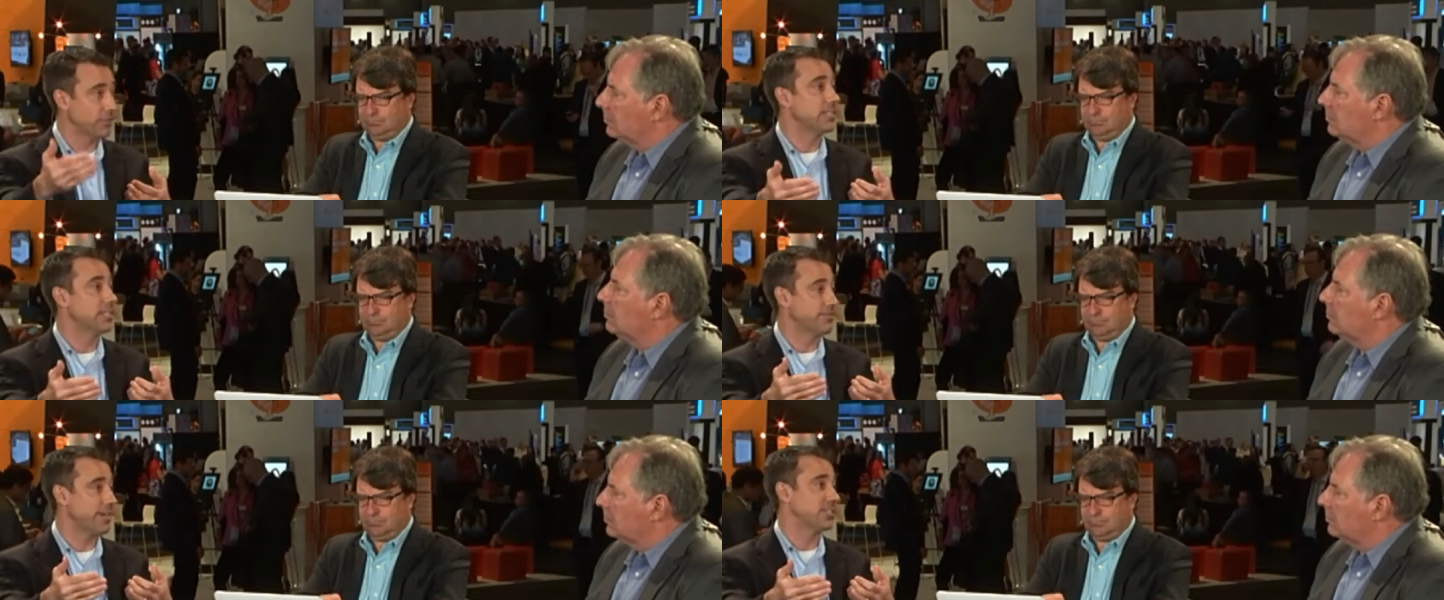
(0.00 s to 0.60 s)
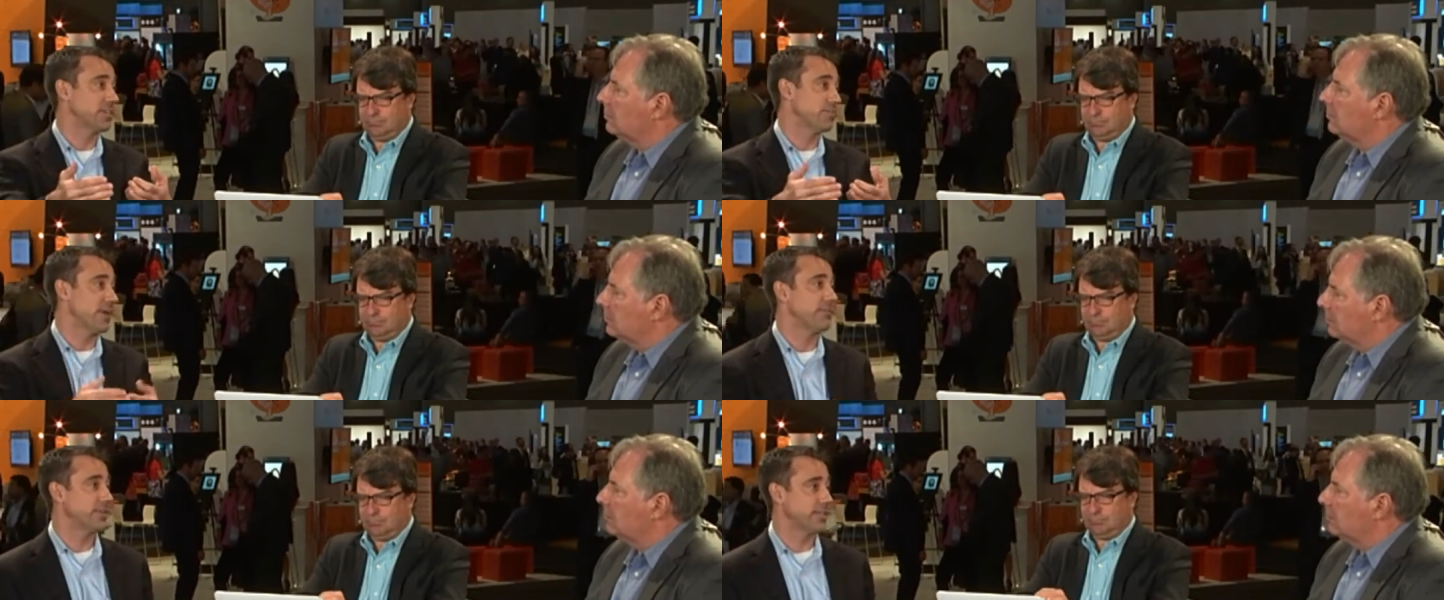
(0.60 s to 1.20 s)
Speaker 1: real innovation
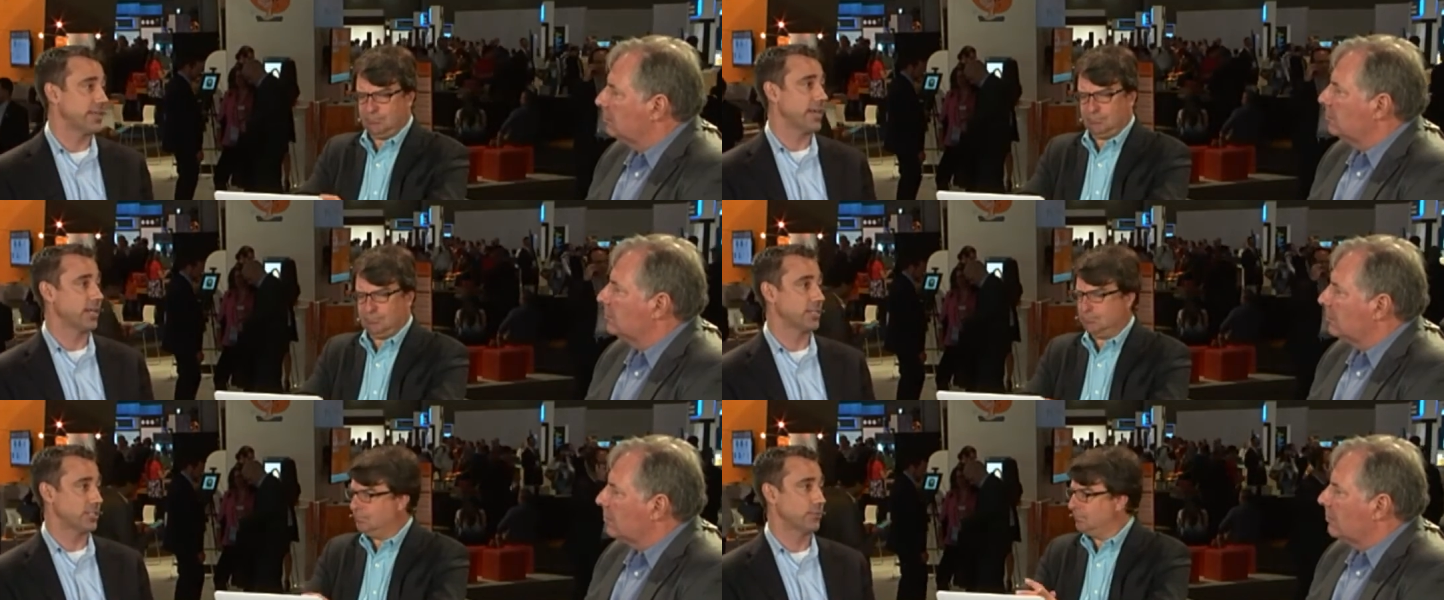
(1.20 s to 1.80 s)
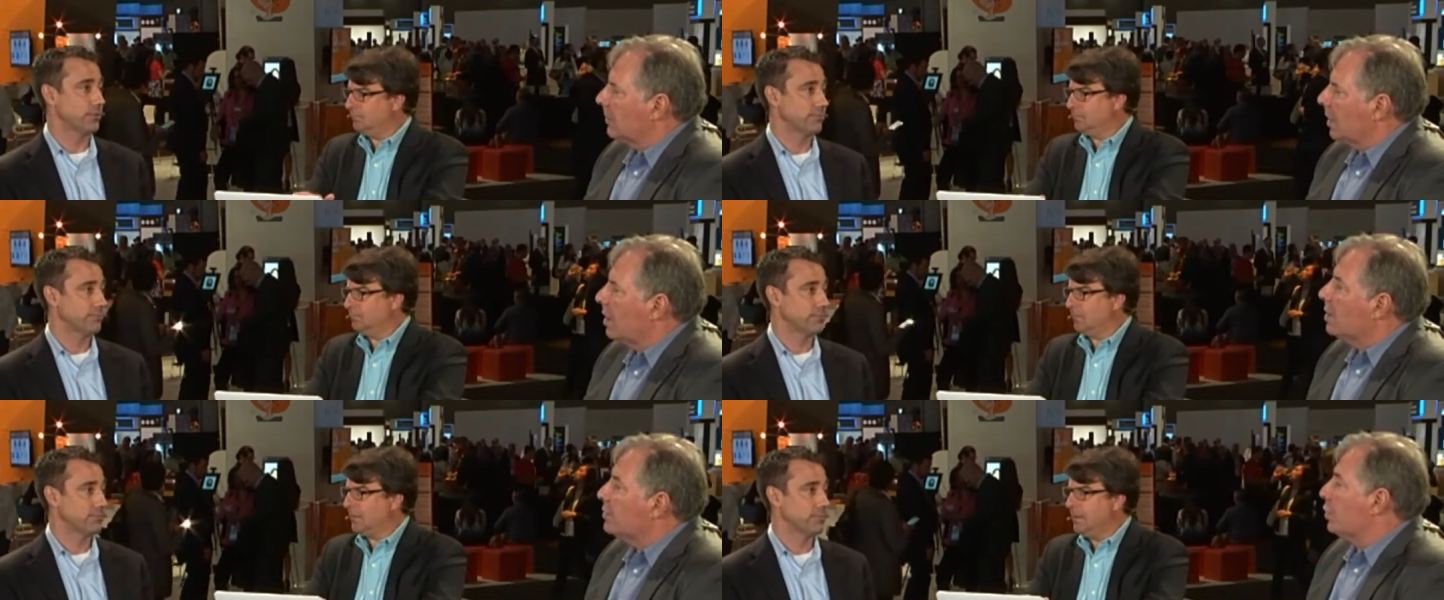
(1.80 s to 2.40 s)
and benefit to the end customer.
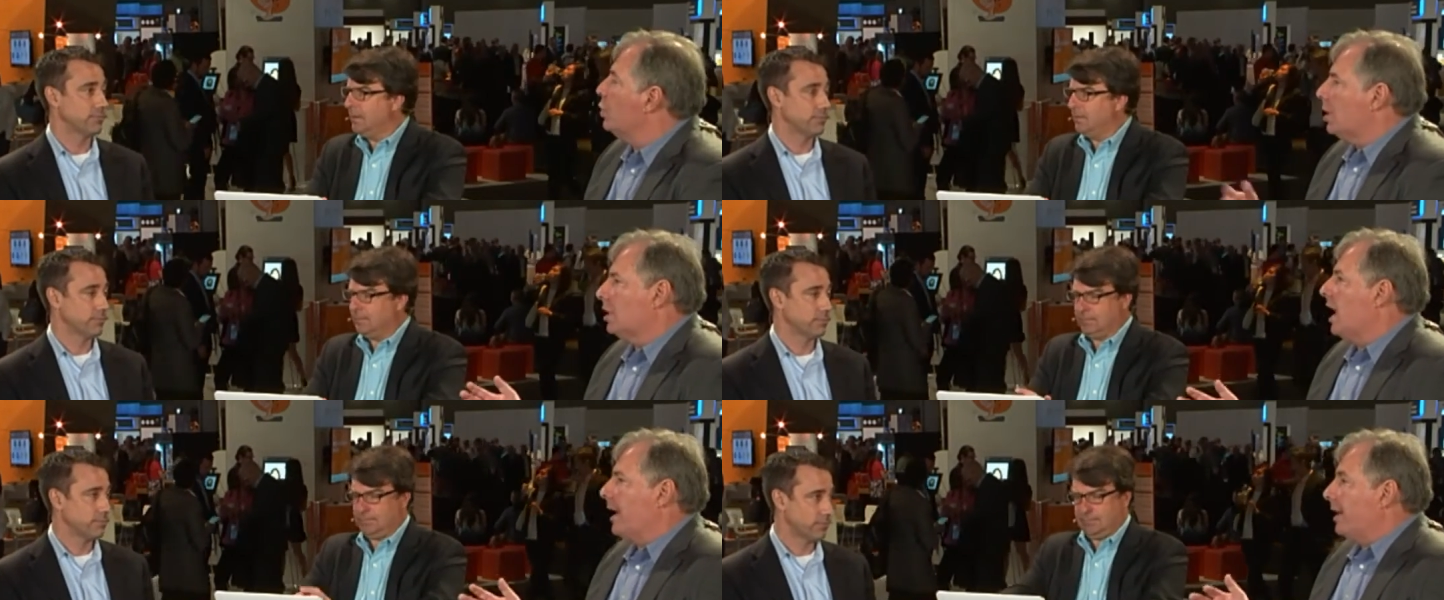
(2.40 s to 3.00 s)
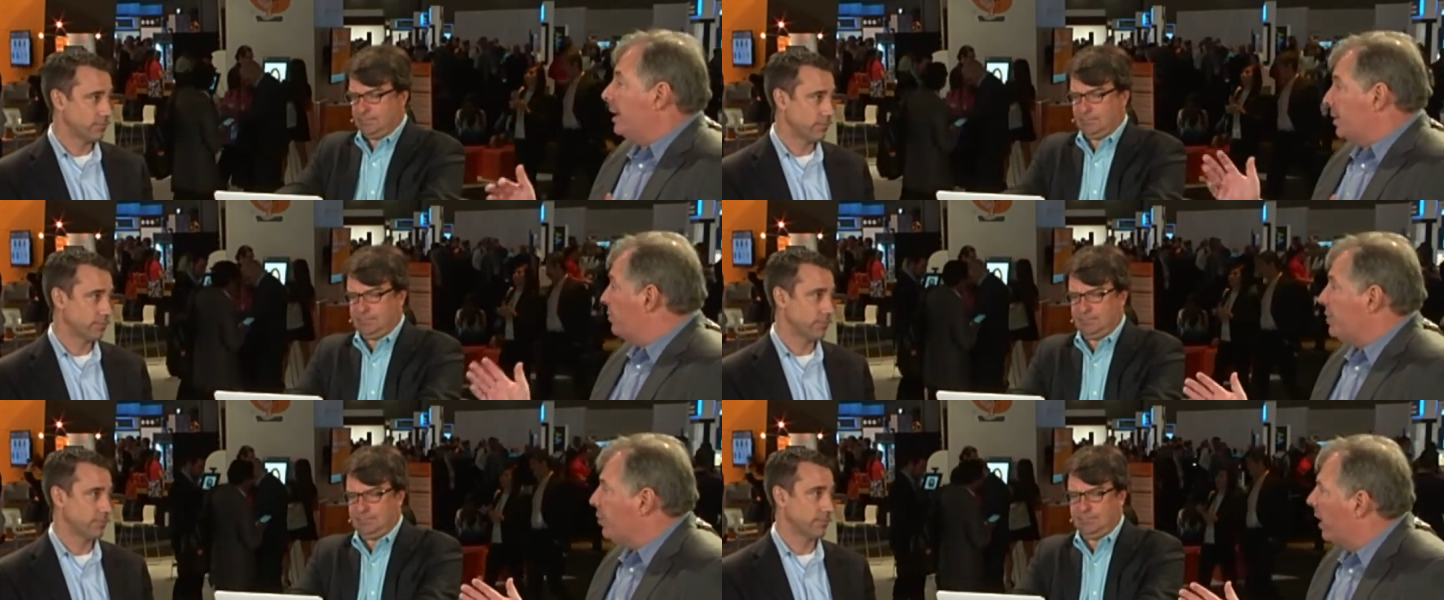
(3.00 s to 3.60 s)
Speaker 2: So you look a lot at
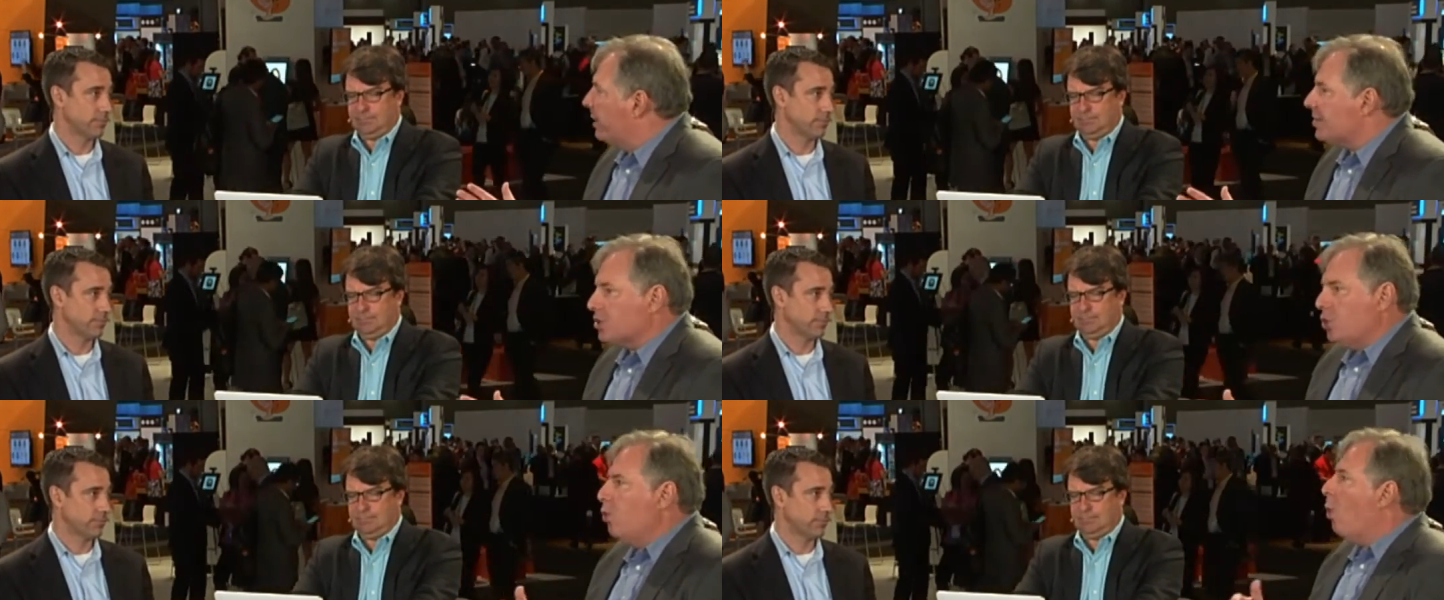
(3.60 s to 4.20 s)
industry trends. As you